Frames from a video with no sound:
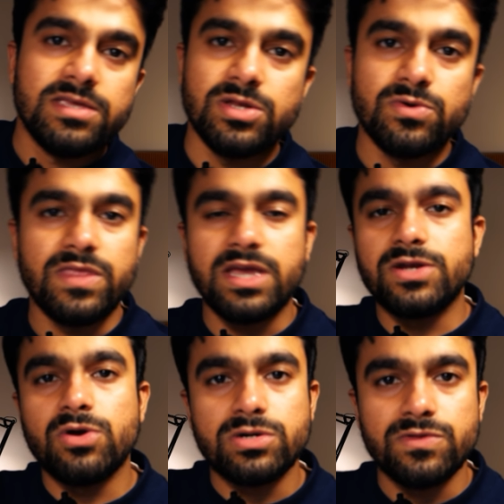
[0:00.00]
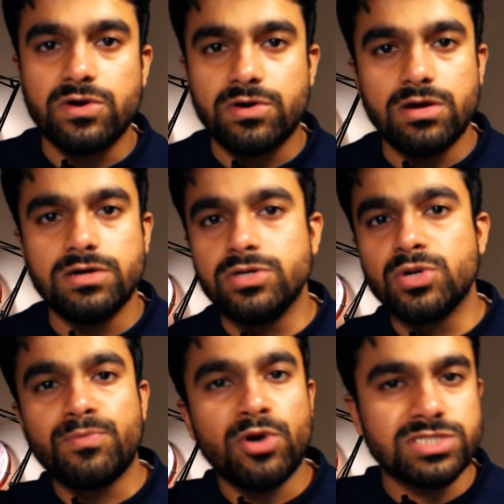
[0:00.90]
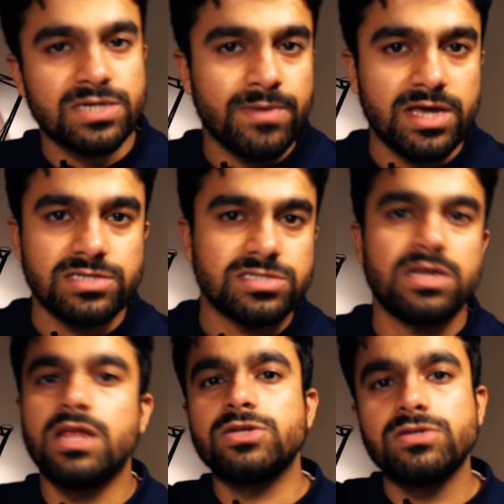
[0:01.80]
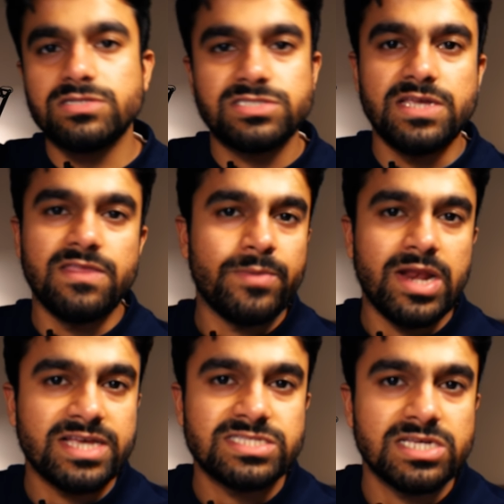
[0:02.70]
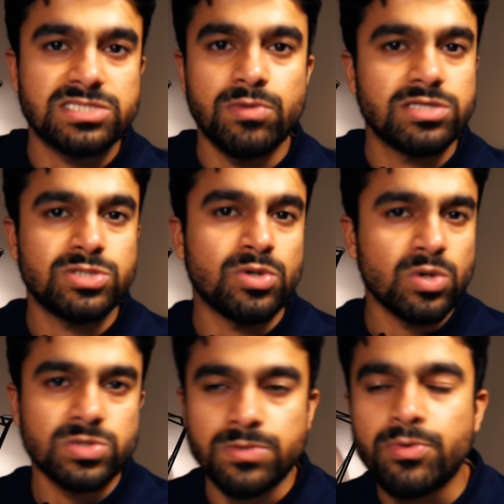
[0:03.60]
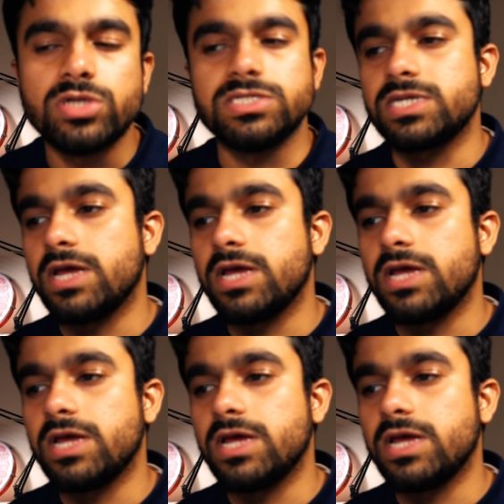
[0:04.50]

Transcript: you know, they can talk to the you know, project manager and I'll see them in like 6 months to close the project.